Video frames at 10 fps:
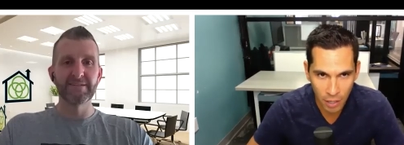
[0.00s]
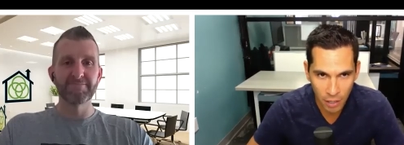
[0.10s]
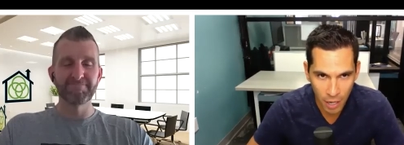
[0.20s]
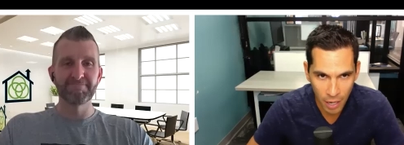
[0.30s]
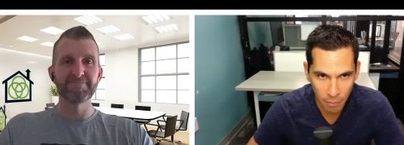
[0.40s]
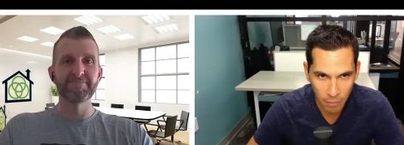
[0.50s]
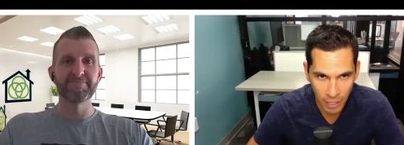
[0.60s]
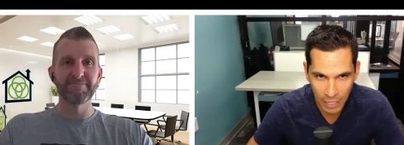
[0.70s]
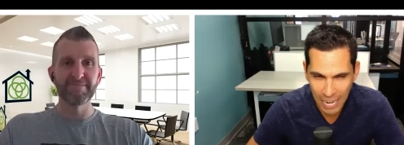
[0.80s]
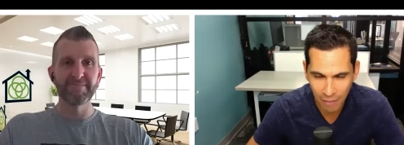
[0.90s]
Speaker 1: um,
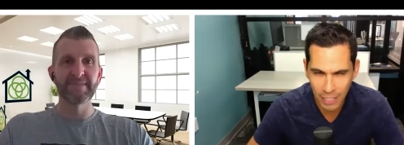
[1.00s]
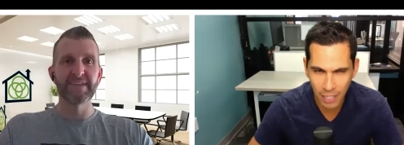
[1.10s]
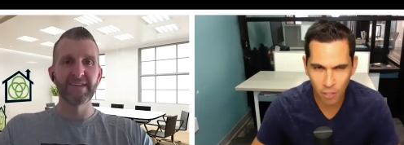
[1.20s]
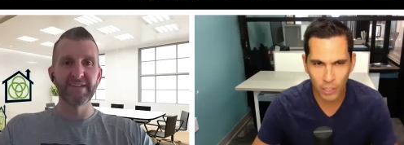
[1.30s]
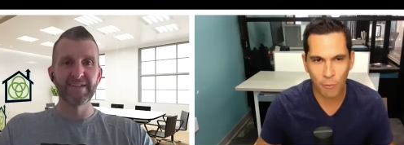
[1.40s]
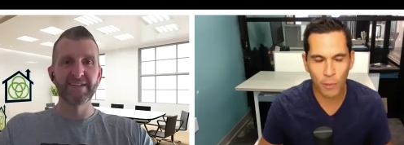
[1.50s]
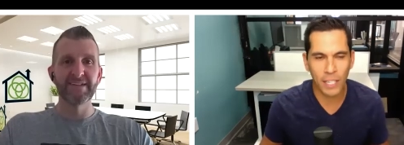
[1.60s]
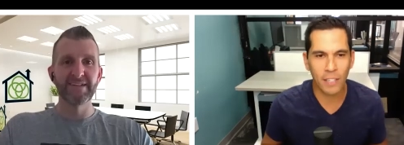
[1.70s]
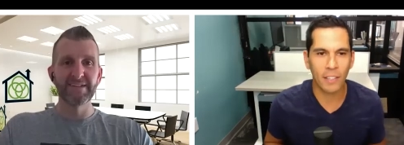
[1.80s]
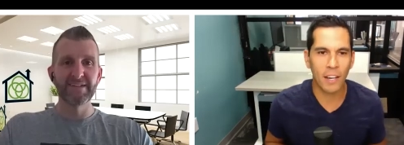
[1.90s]
kind of have together, getting ready
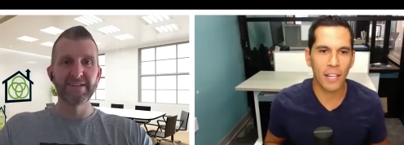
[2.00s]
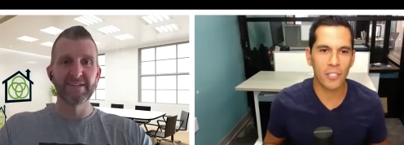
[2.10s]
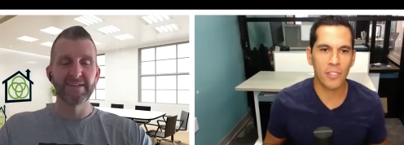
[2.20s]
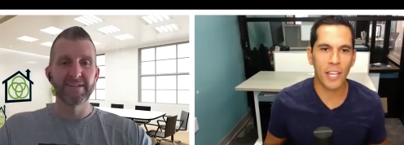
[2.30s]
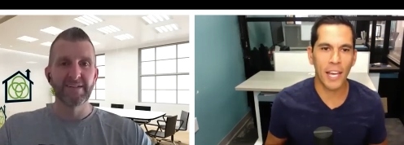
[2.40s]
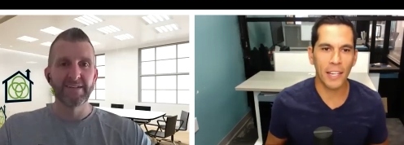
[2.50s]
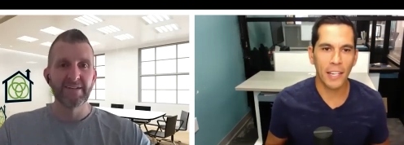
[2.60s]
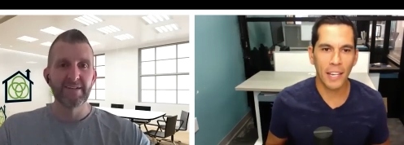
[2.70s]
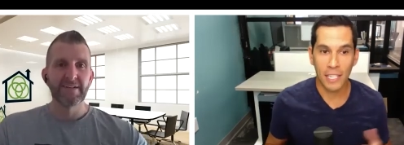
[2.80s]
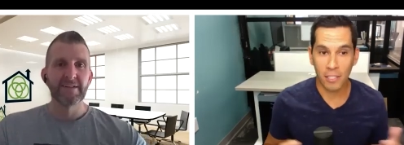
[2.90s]
to launch that
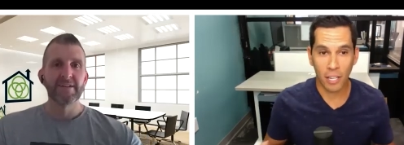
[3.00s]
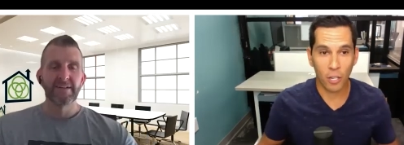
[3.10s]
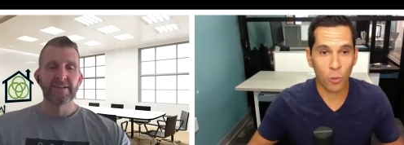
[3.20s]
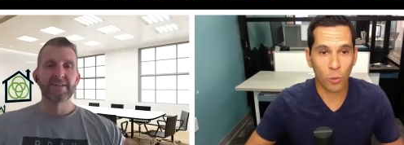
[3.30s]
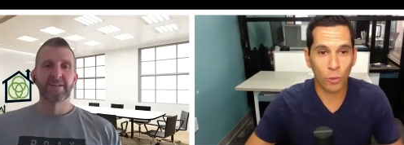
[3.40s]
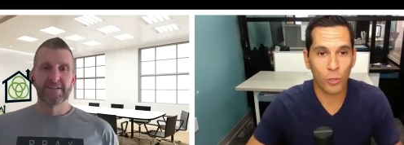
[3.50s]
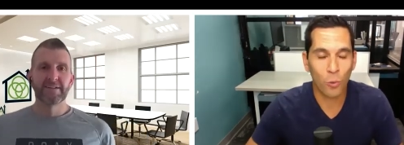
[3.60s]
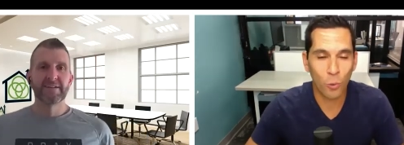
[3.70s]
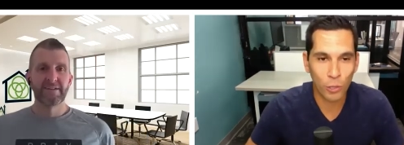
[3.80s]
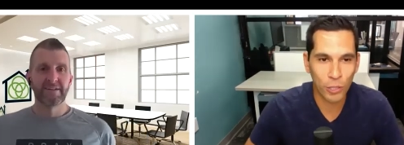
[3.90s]
has a lot of cool
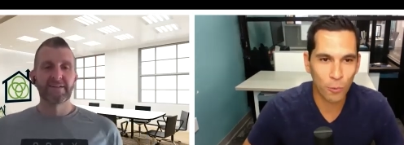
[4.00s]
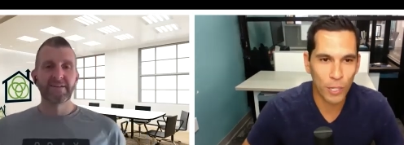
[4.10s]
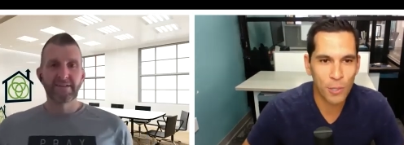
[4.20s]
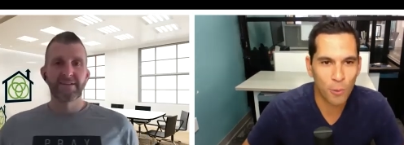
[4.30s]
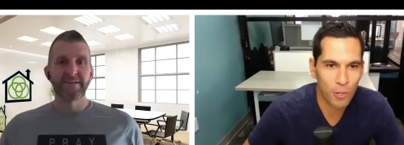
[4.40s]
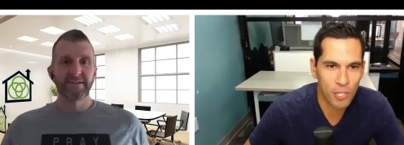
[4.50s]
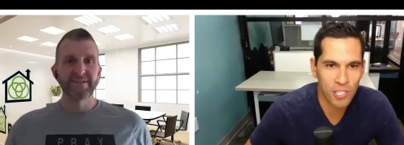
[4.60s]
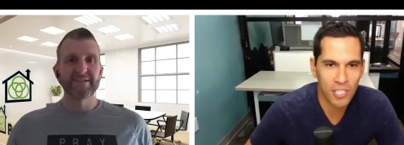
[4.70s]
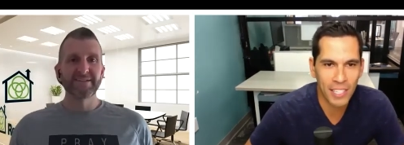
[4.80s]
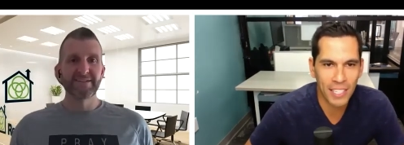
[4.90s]
tools and
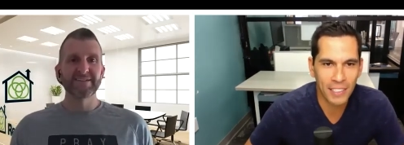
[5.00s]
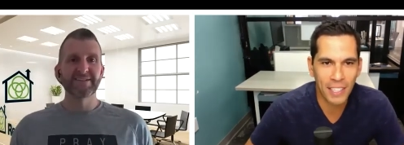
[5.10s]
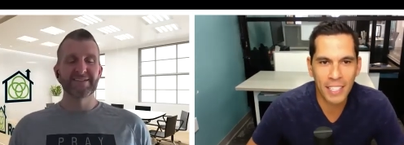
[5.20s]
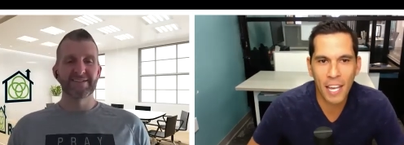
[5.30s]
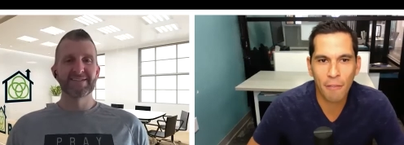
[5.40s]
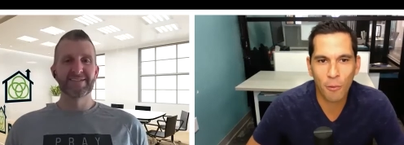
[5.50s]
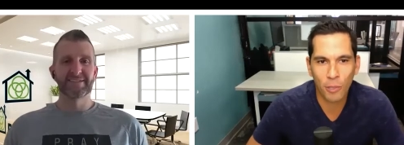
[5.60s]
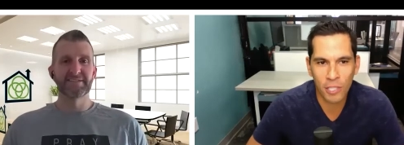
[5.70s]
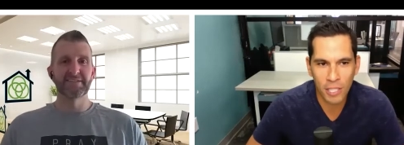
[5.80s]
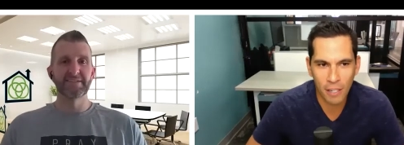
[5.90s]
resources and things like that for real
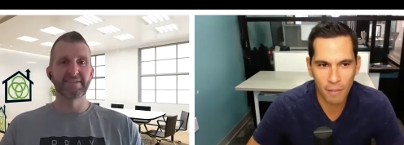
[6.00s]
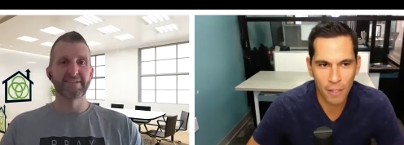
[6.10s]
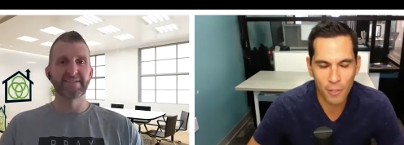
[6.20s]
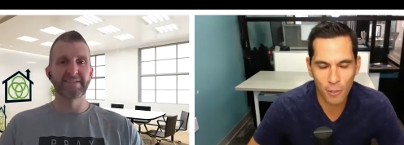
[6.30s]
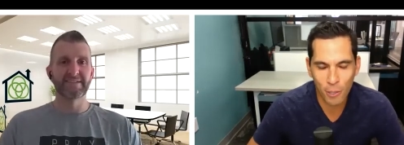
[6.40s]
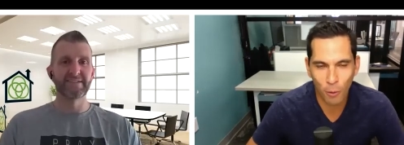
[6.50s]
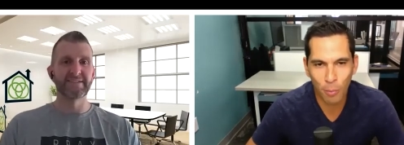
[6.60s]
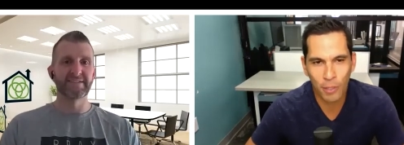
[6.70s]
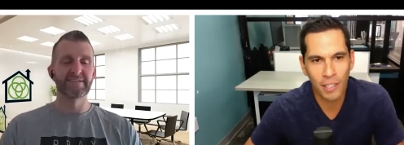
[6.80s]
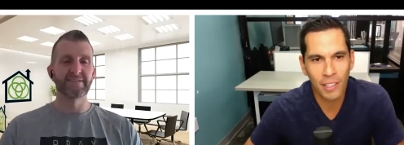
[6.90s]
estate investors. So I'll
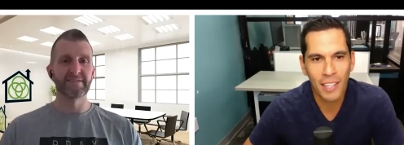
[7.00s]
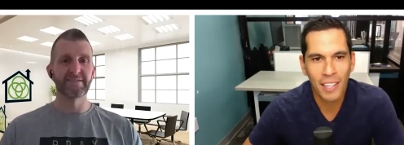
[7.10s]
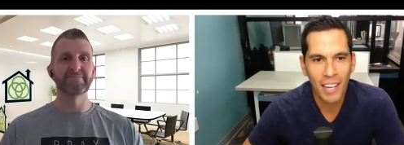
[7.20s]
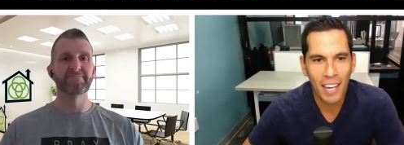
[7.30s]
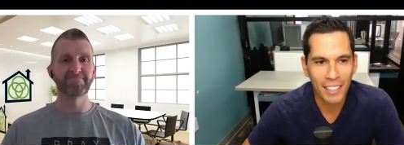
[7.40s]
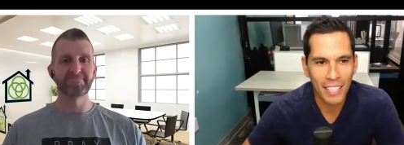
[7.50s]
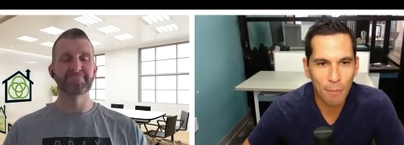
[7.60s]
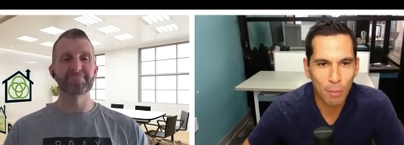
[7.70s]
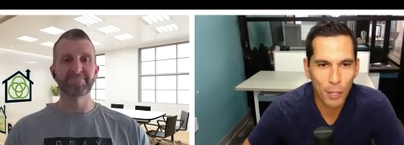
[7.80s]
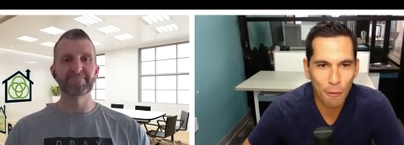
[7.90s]
put a, a link
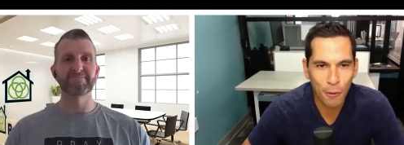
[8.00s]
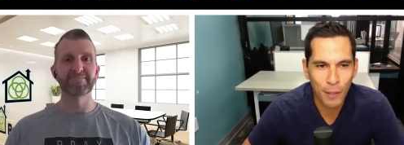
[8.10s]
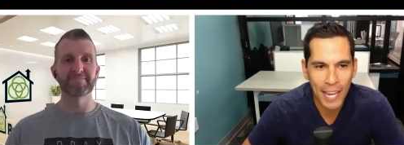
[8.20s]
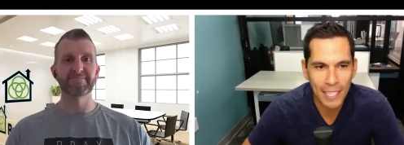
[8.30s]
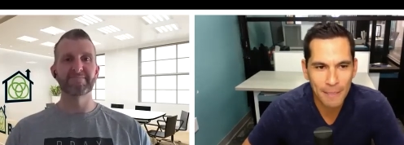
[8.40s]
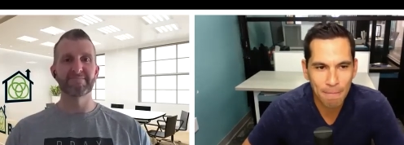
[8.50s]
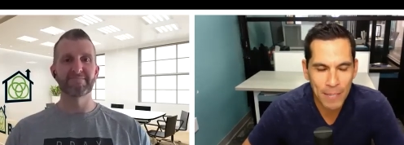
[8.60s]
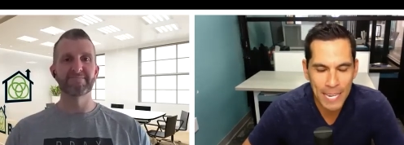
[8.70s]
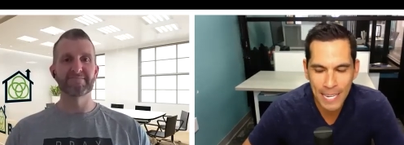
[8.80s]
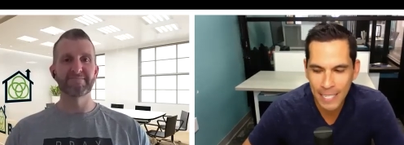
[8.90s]
below for that
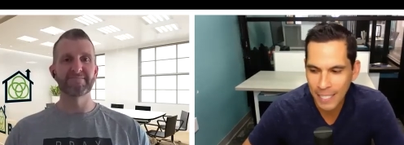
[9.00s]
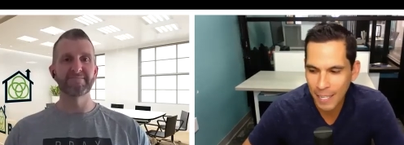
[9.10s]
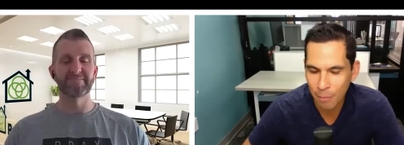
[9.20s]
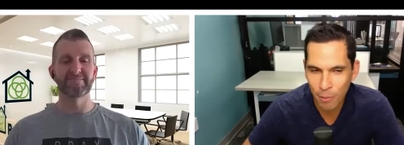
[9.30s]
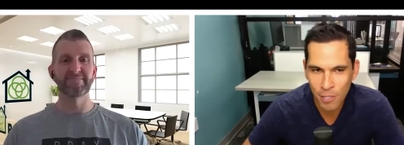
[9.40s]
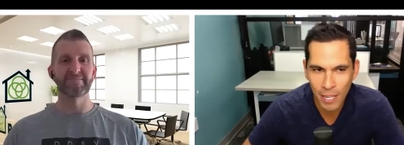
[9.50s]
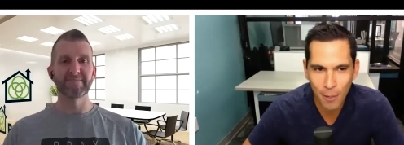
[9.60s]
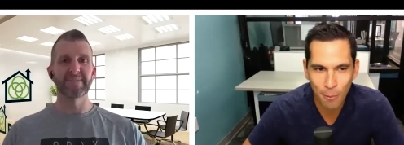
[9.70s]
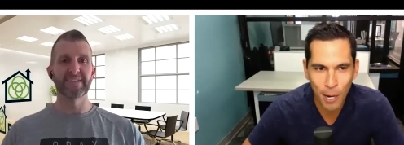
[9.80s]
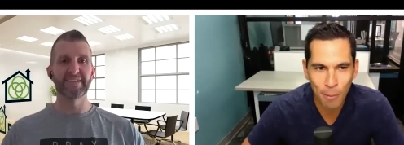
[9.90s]
and uh, appreciate it,
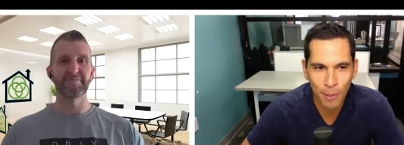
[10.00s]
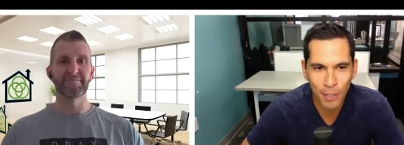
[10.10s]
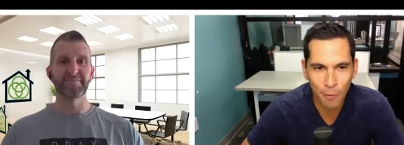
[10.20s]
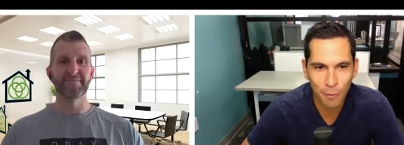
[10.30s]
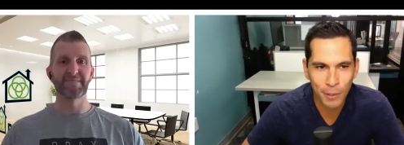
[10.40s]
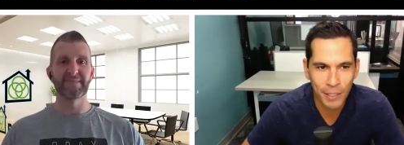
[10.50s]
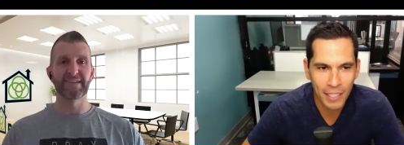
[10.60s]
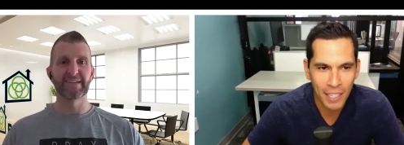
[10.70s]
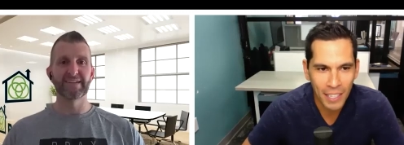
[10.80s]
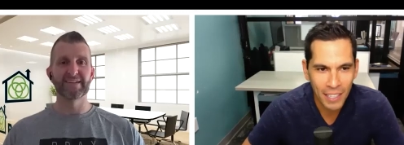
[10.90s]
Robert. And hopefully
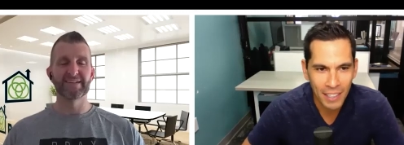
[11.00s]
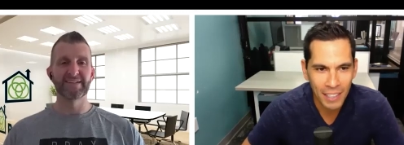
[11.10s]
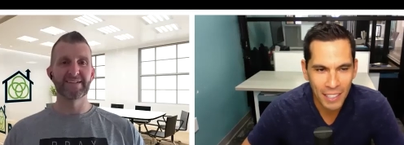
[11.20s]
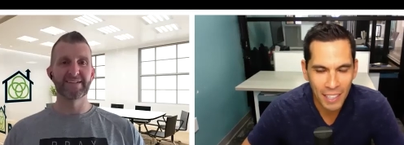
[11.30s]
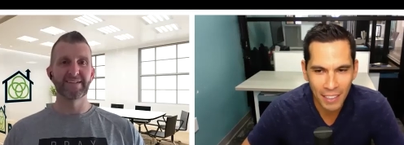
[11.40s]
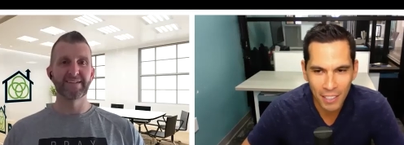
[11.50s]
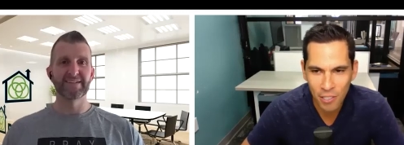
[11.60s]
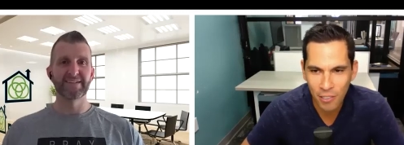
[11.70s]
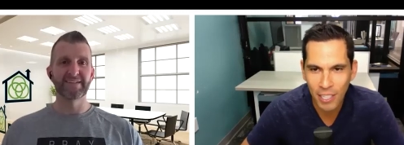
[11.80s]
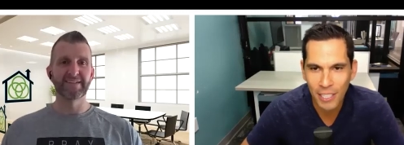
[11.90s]
yeah. the uh,
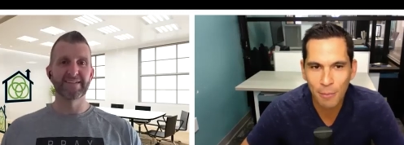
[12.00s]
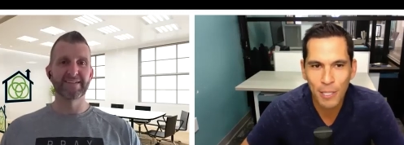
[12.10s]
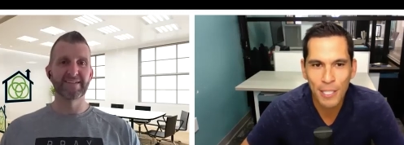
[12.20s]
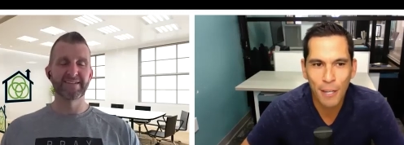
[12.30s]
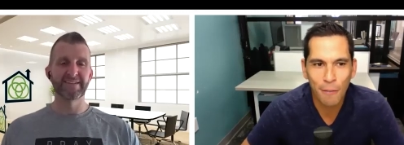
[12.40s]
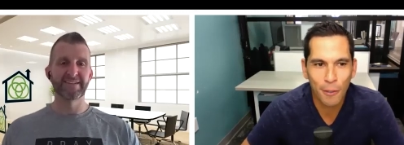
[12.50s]
listeners got some good stuff